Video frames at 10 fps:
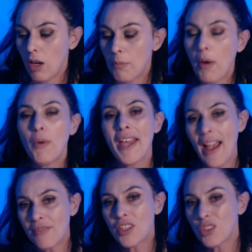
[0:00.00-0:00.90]
But we
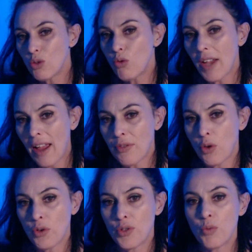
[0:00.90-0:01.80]
have to look at
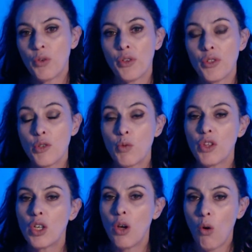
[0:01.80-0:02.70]
those wounds
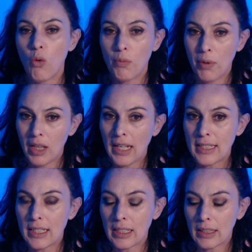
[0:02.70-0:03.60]
with gold
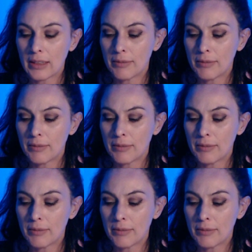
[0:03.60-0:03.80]
plating.